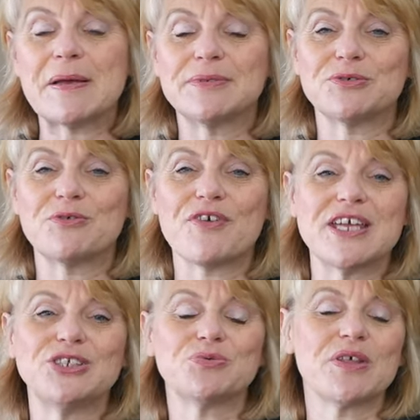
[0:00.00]
able to
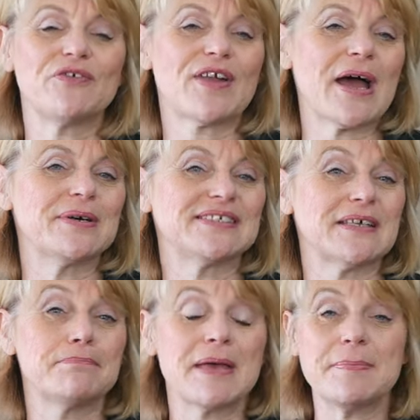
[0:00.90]
arrange with flowers
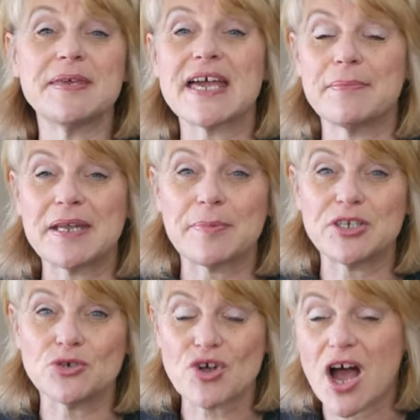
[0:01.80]
that may be coming up
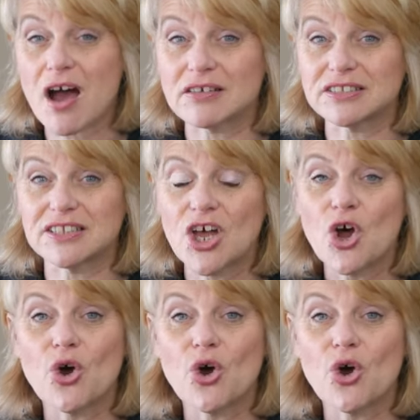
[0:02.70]
in your garden